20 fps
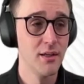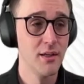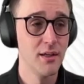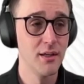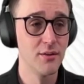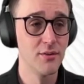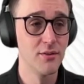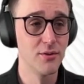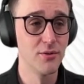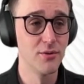
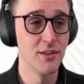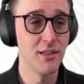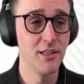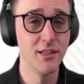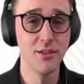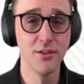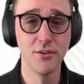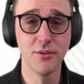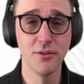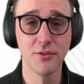And so the
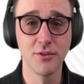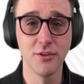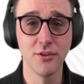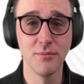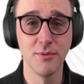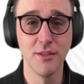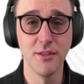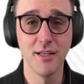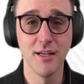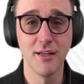keynote is going to
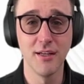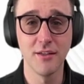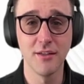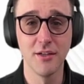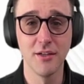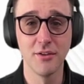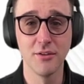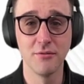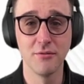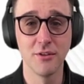be that
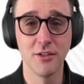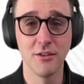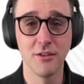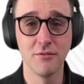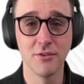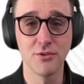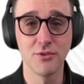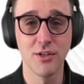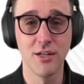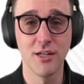tale of love
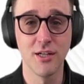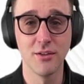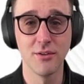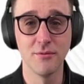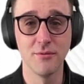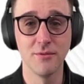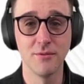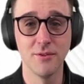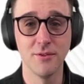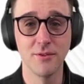and
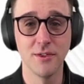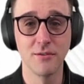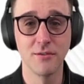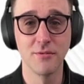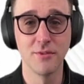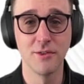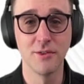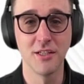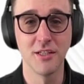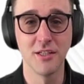triumph and
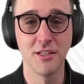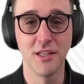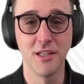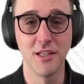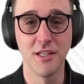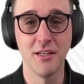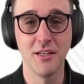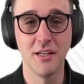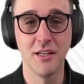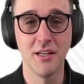suffering
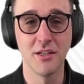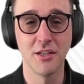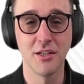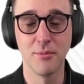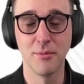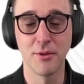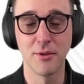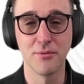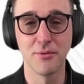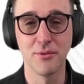and
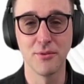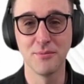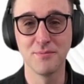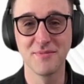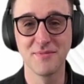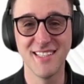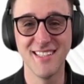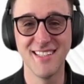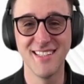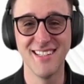coming through.
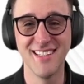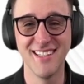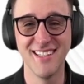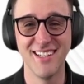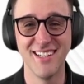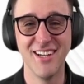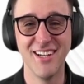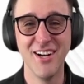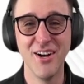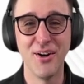
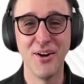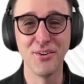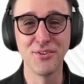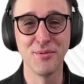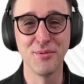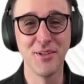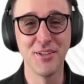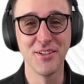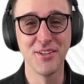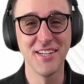
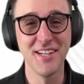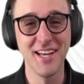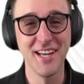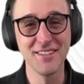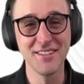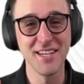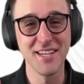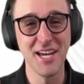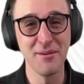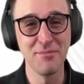Ultimately, it
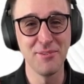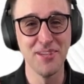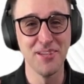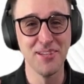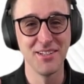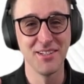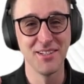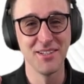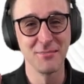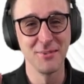has a happy
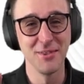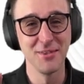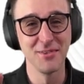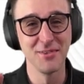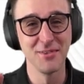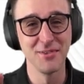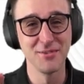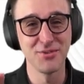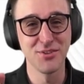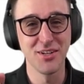ending. The Beetle
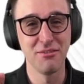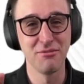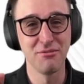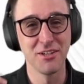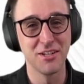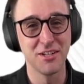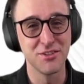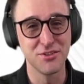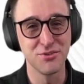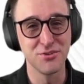is driving.
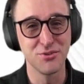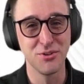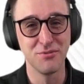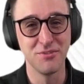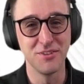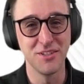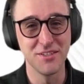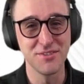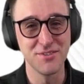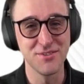I just drove
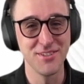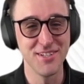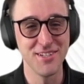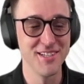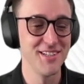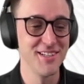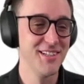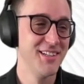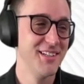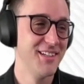it yesterday.